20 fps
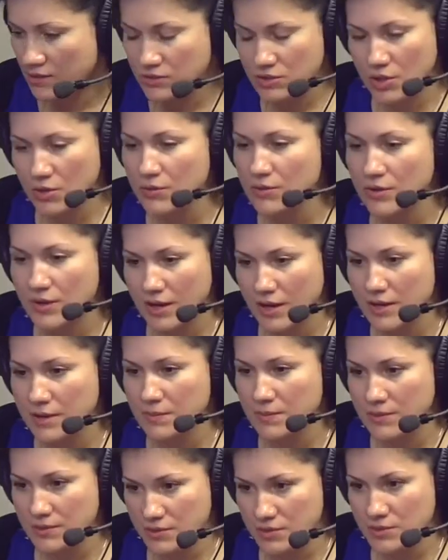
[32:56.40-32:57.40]
don't know how to
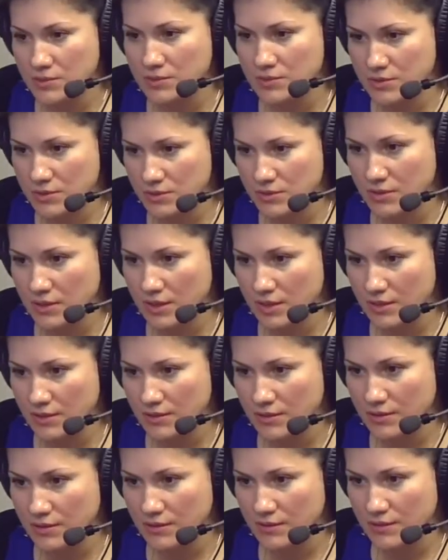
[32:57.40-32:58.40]
put two and two
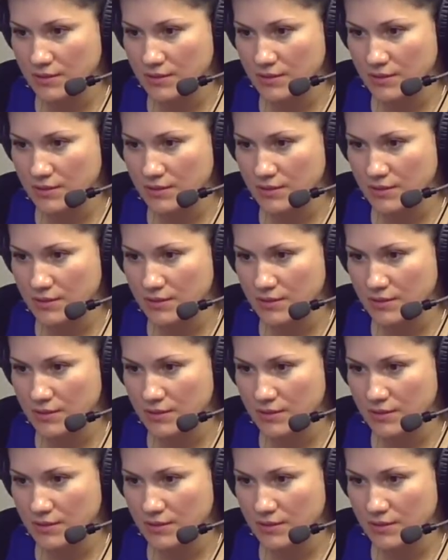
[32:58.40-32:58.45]
together.